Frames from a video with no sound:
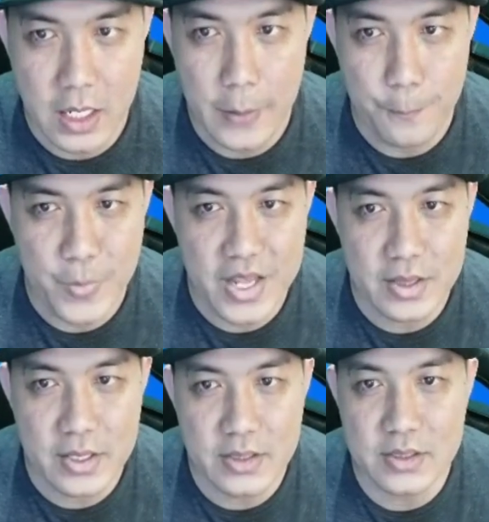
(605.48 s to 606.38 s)

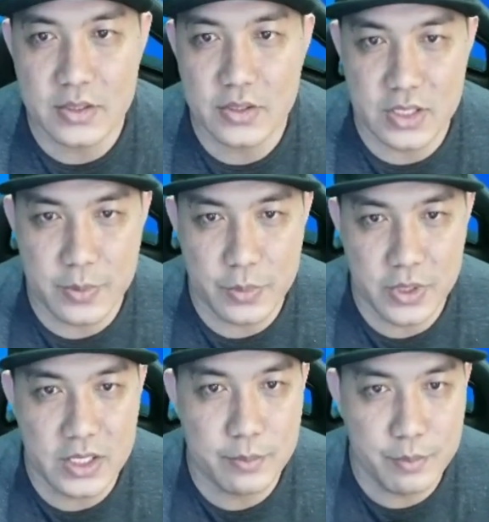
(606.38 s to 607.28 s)
Methods to
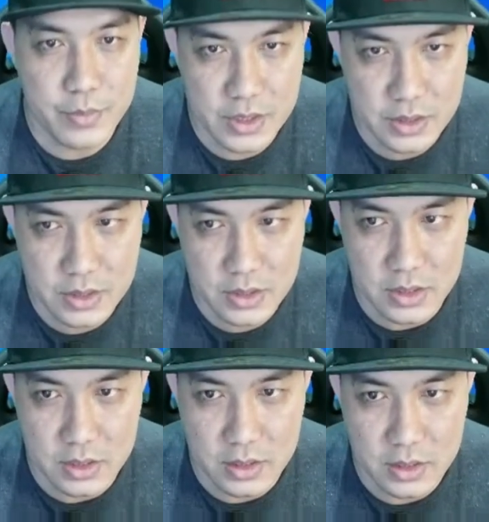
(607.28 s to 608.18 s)
Separate
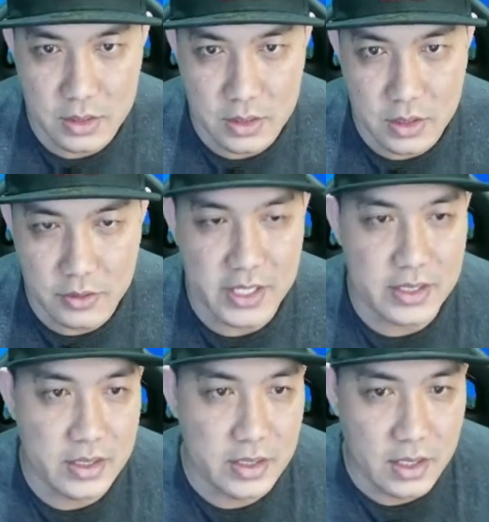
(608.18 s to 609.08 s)
Mixture. Alright,
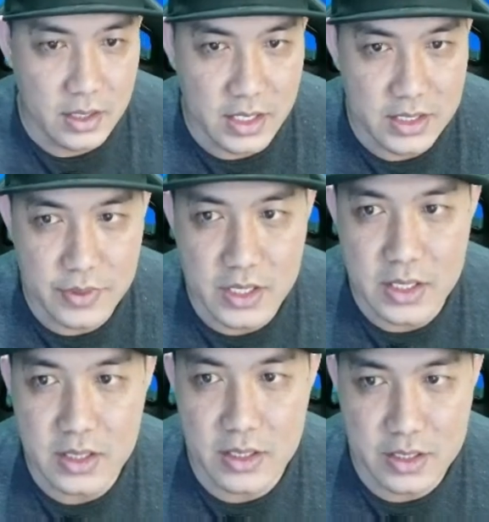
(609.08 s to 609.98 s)
let's read
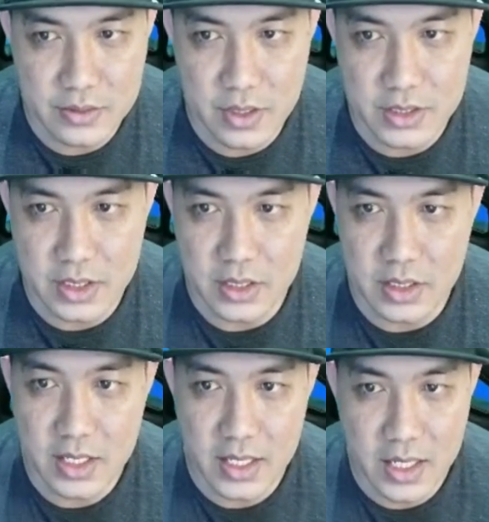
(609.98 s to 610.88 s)
the instruction.
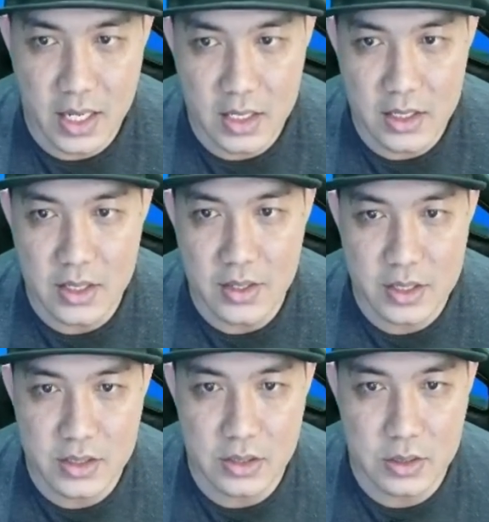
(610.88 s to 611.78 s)
Color
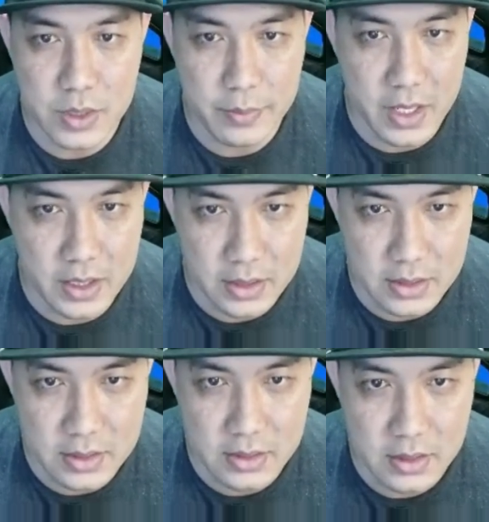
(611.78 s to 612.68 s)
the suitable
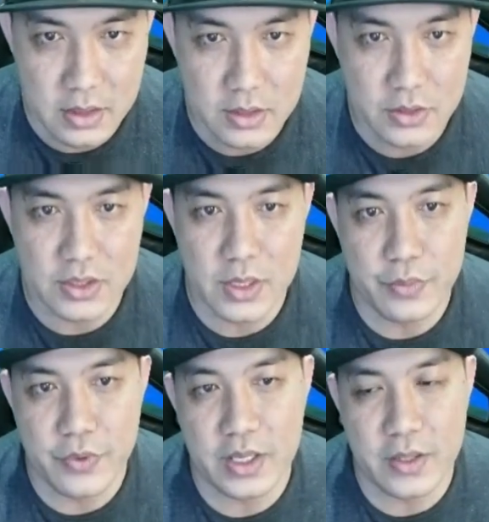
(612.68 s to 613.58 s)
methods to
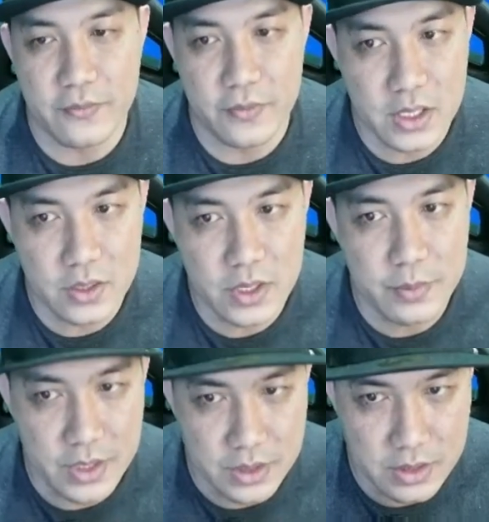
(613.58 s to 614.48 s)
separate the following
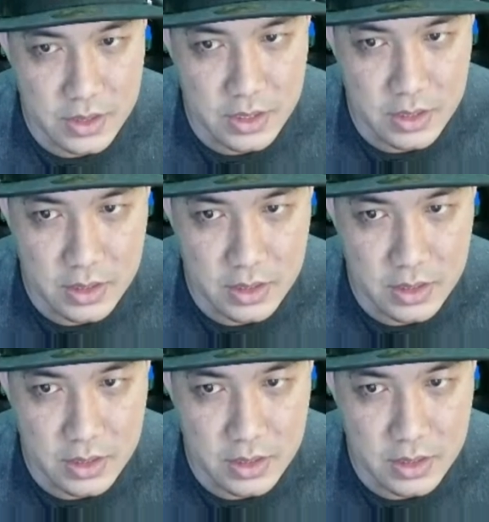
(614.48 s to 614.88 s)
mixture.